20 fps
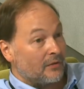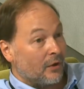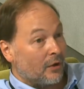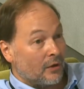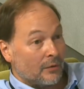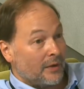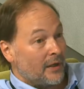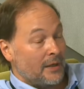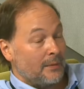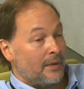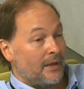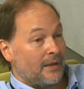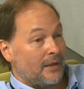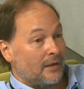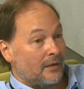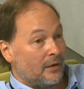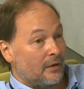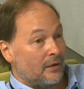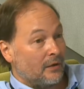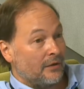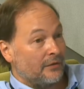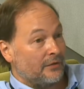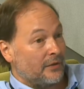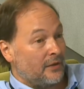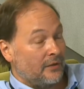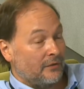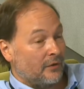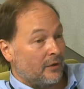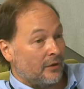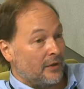he's already making calls
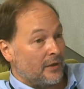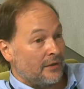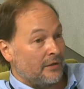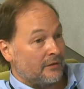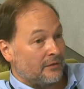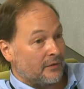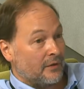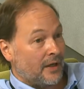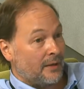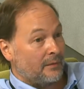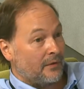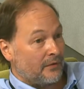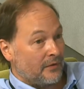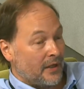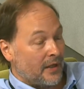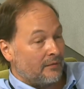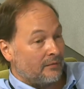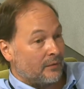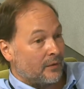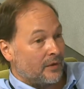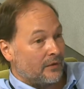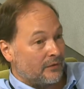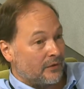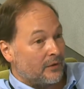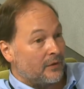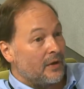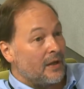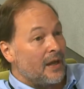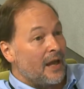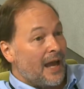and he's already described as the envoy.
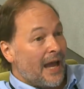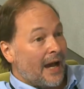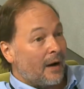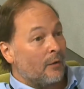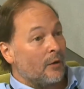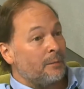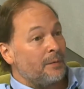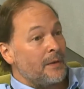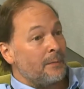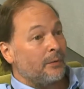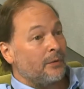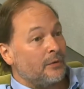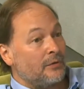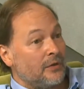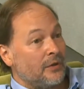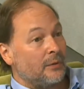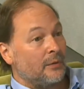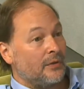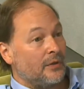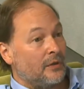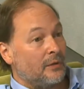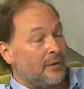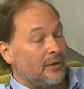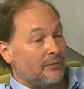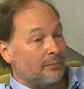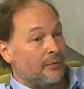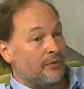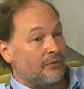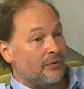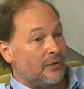So well, because, how are uh, people uh, who deal with the
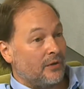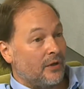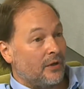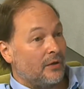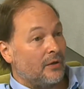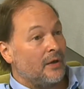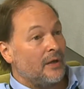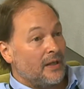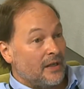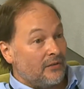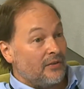UN supposed to know?